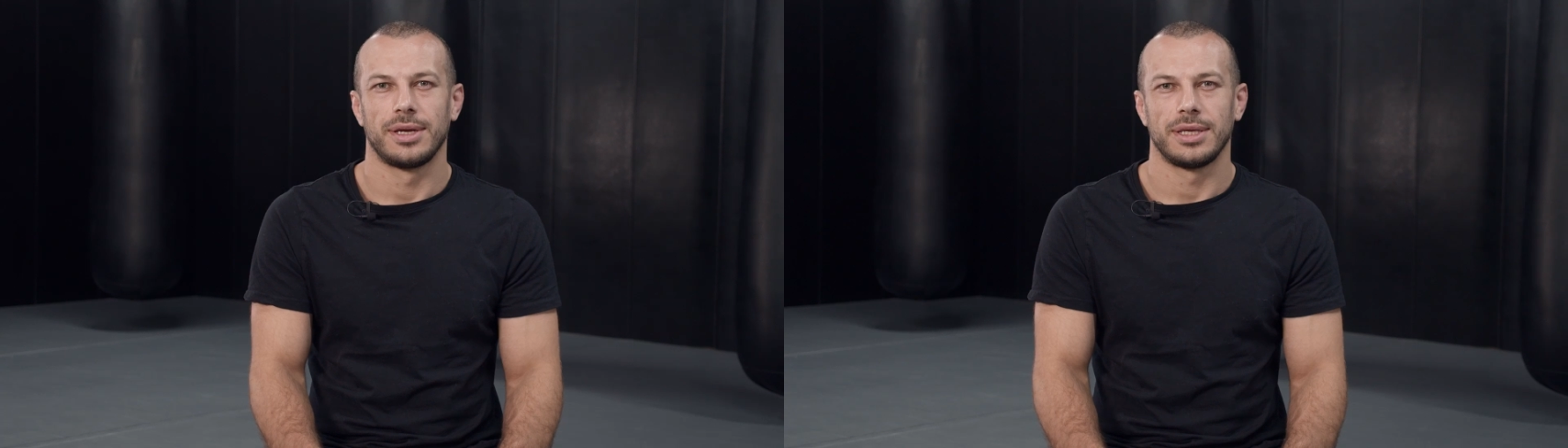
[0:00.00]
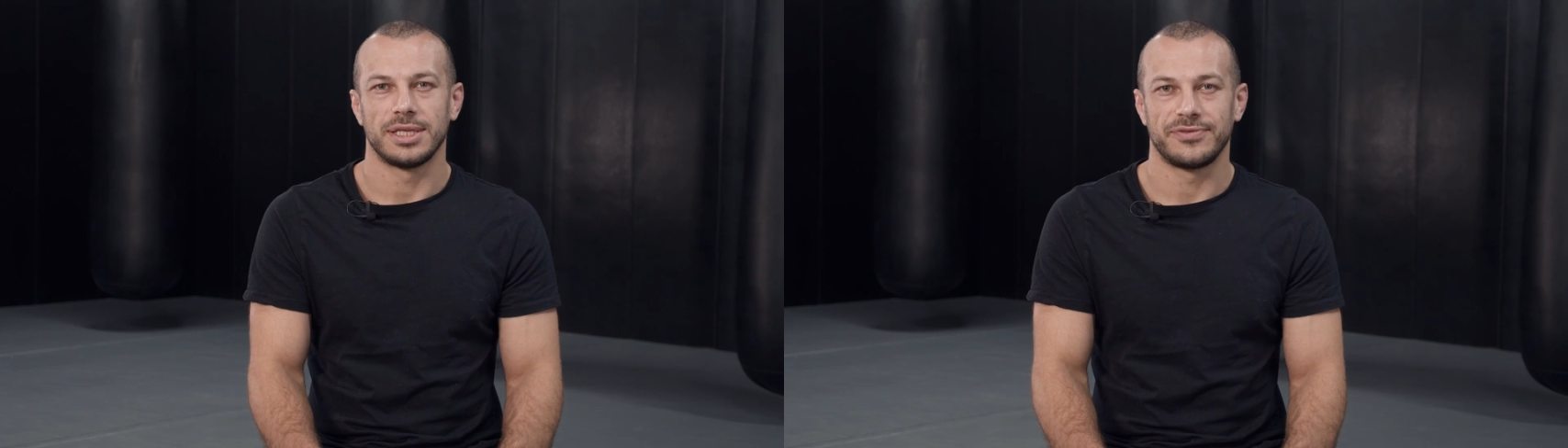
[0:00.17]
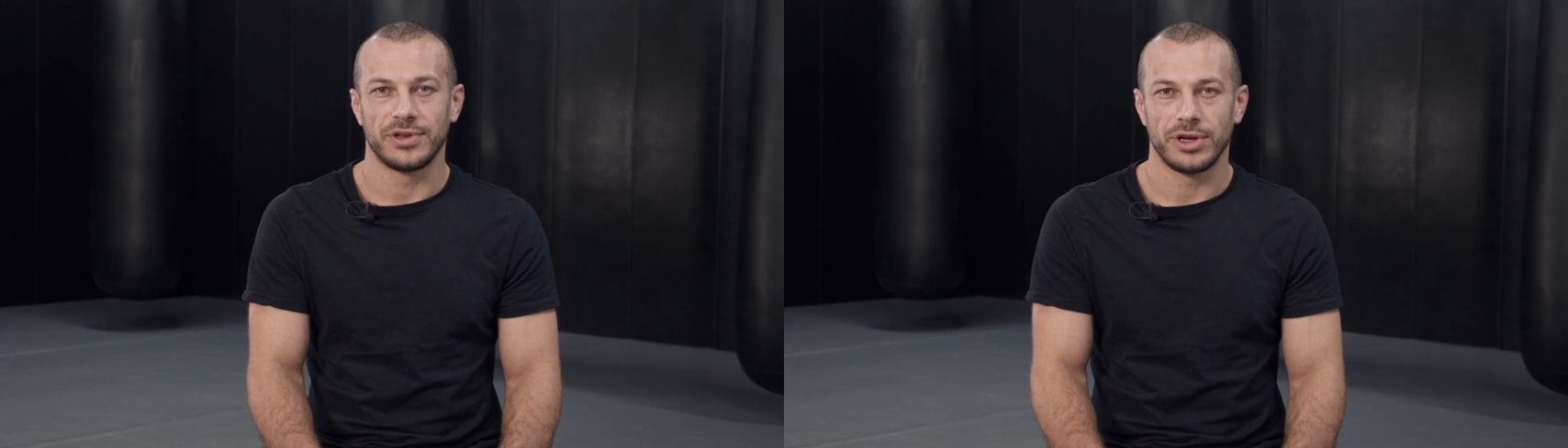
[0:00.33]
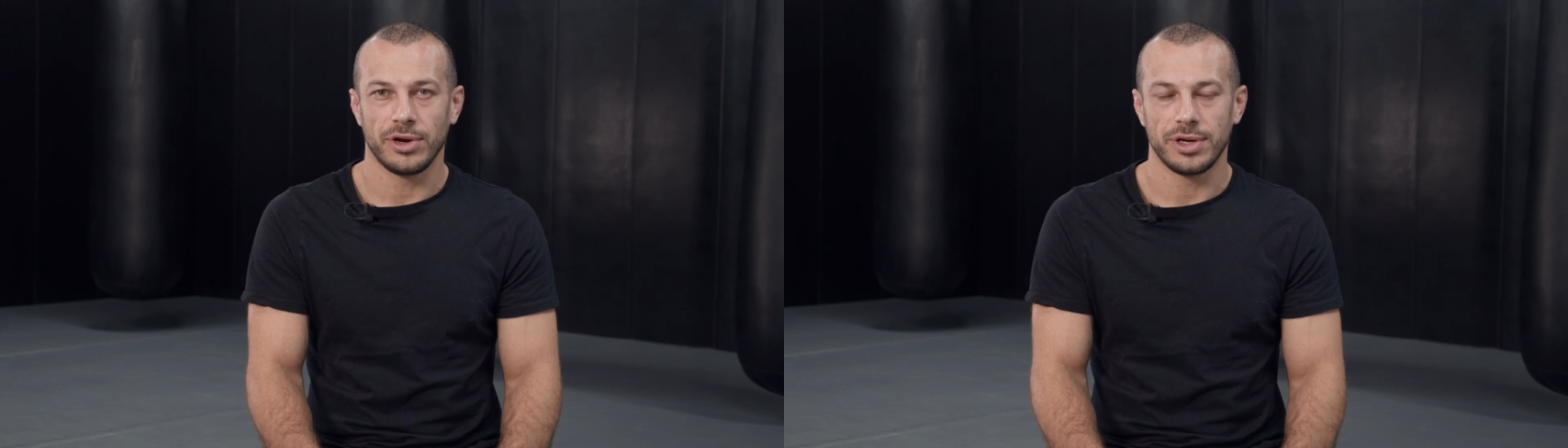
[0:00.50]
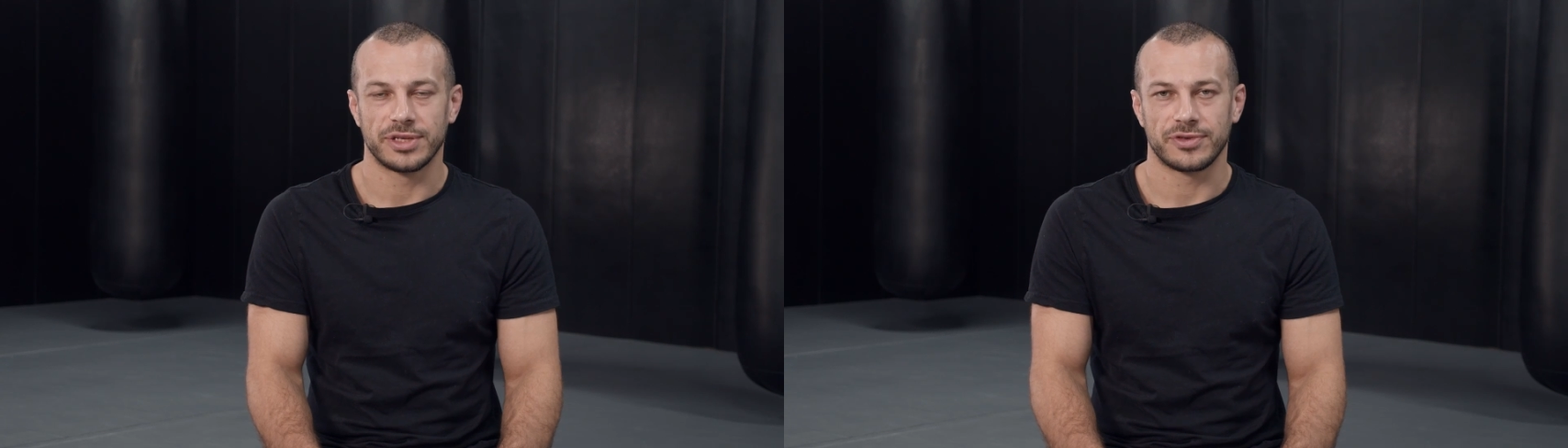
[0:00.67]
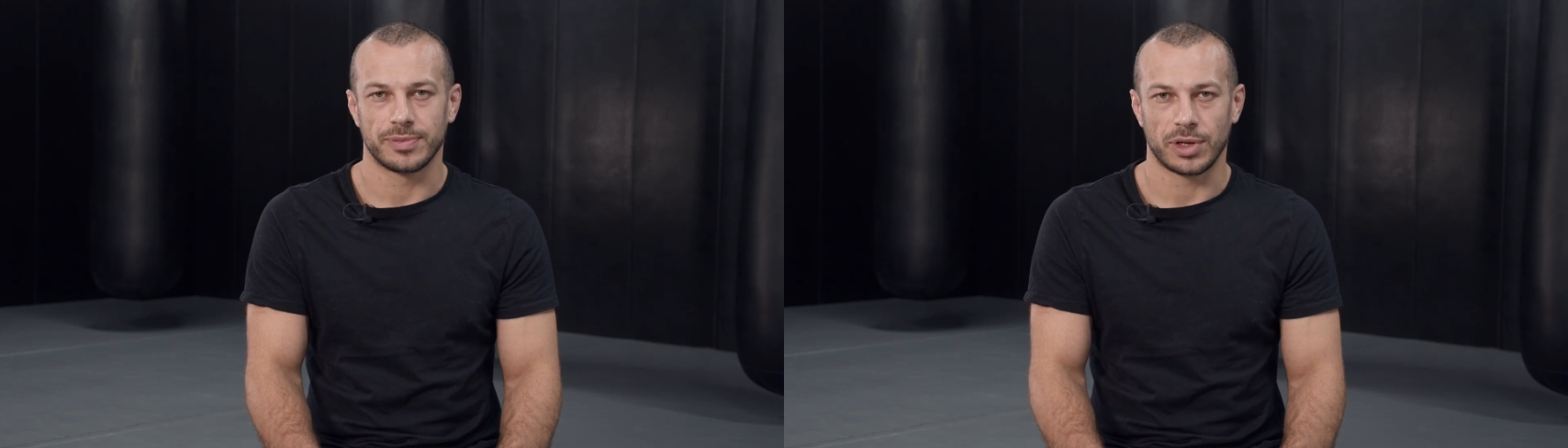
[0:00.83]
This video
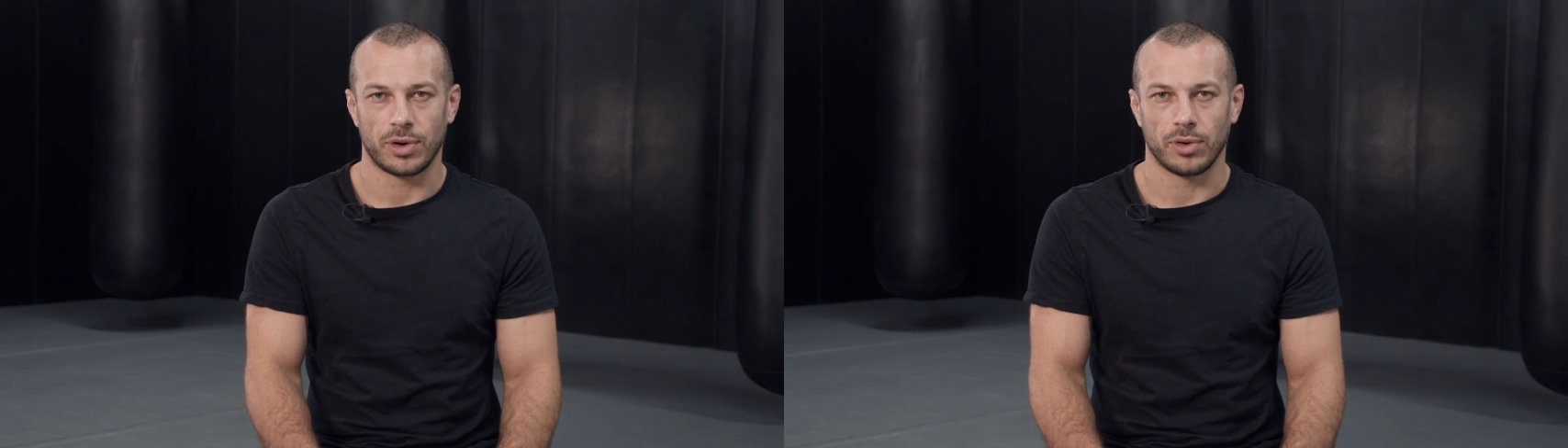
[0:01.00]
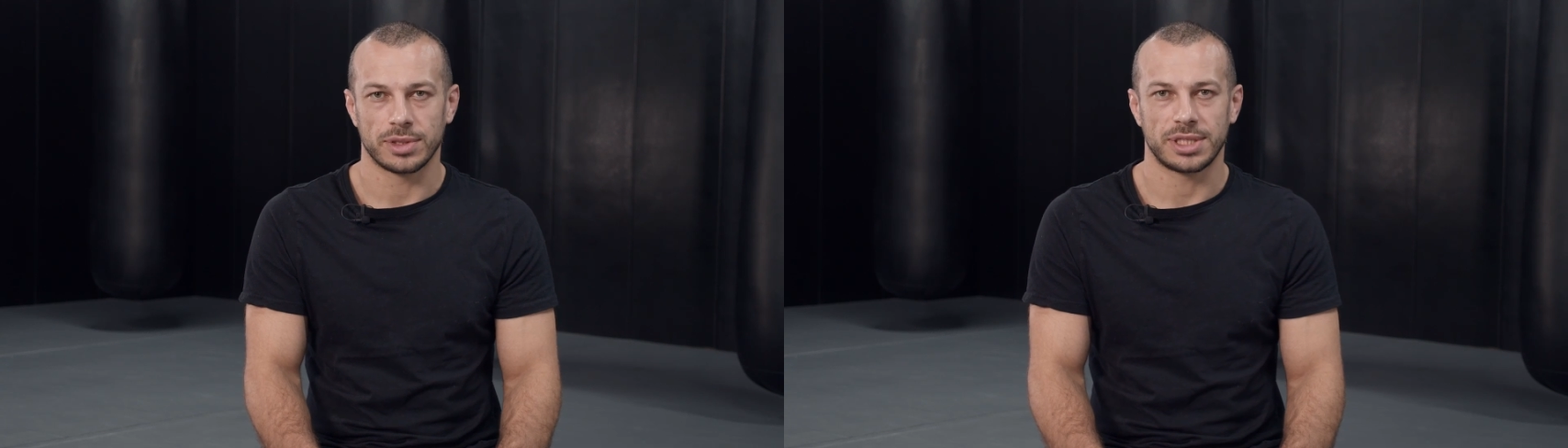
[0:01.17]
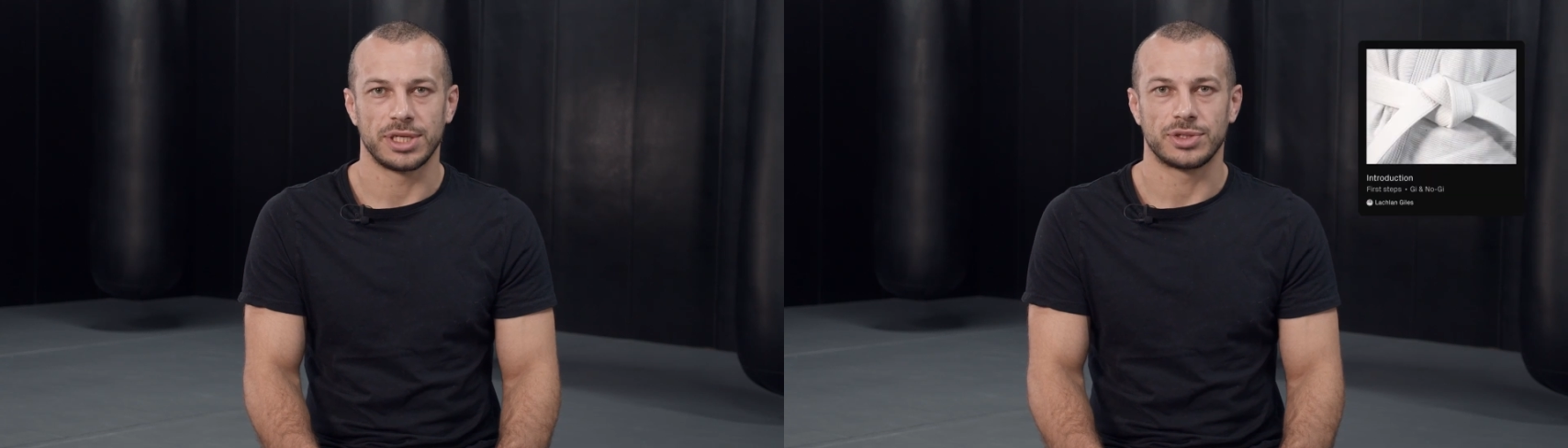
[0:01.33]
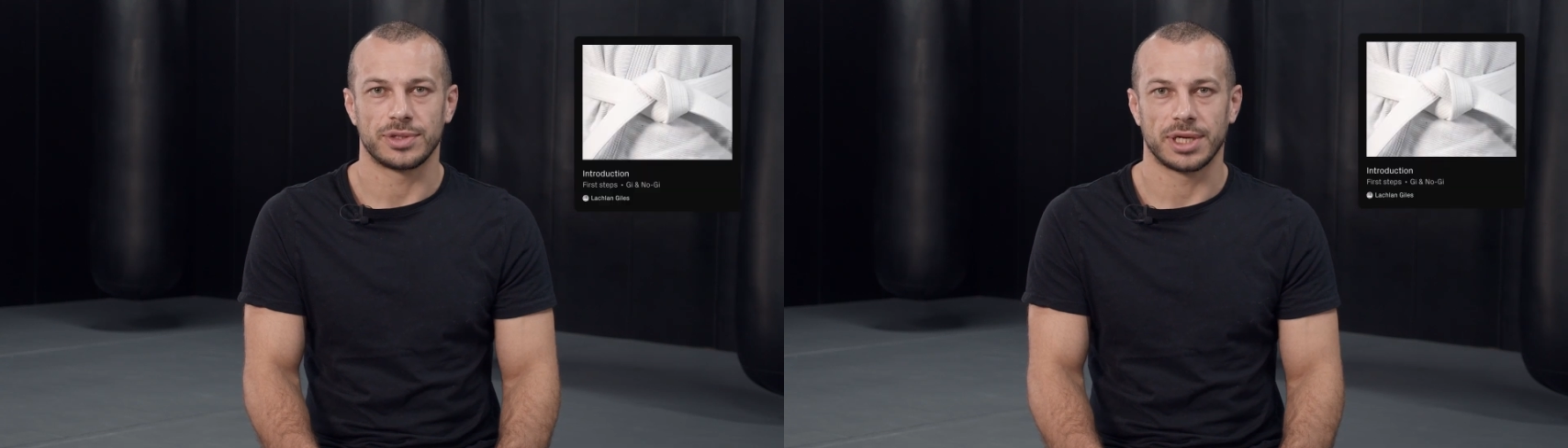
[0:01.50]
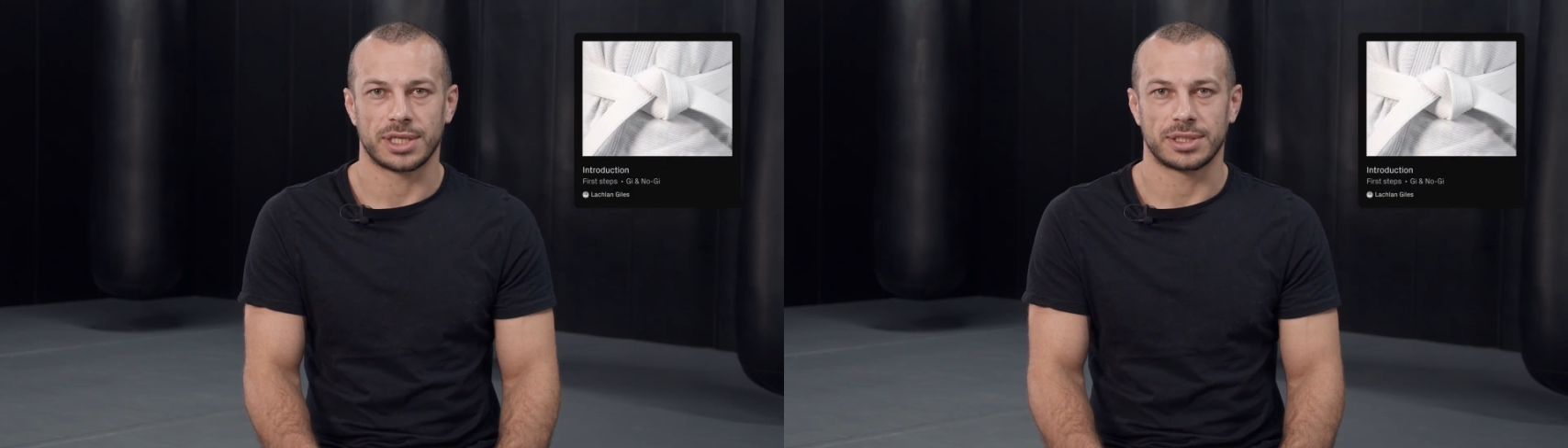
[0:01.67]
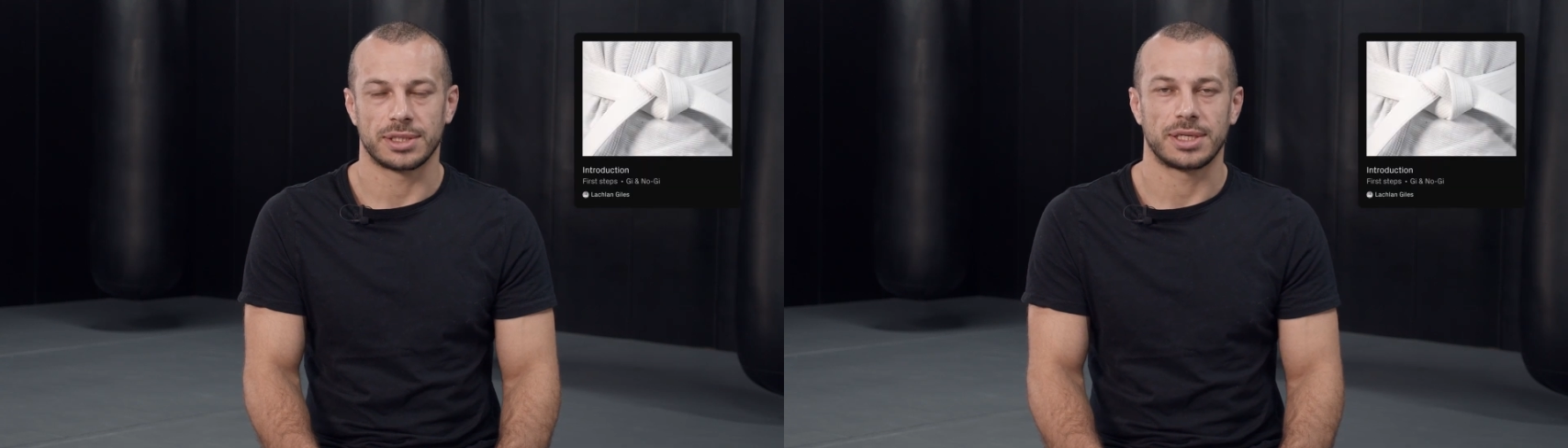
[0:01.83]
is from the course
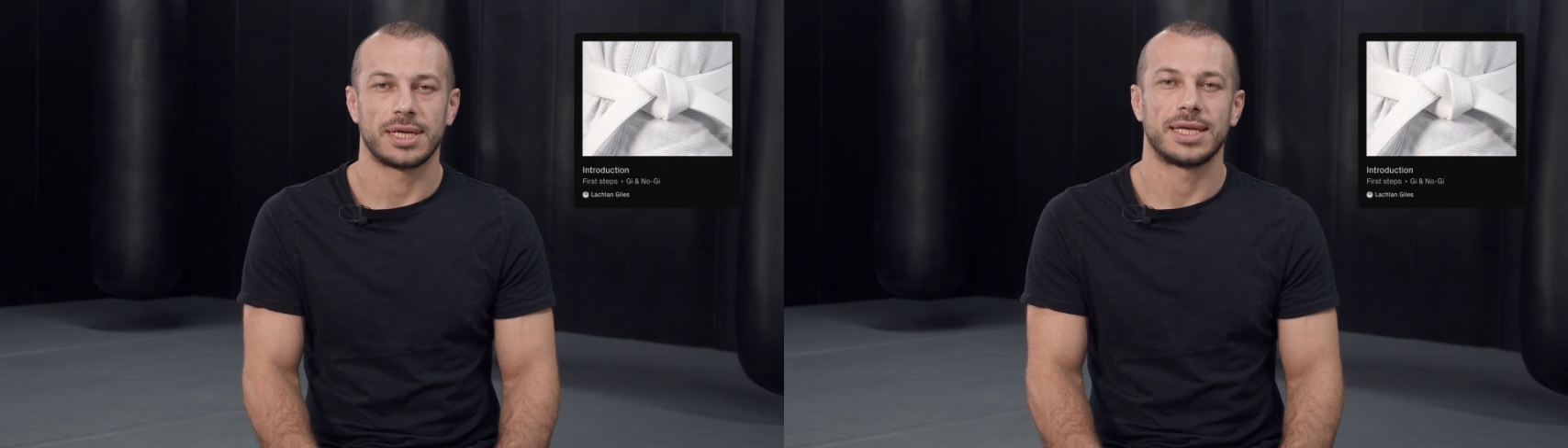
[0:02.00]
Introduction.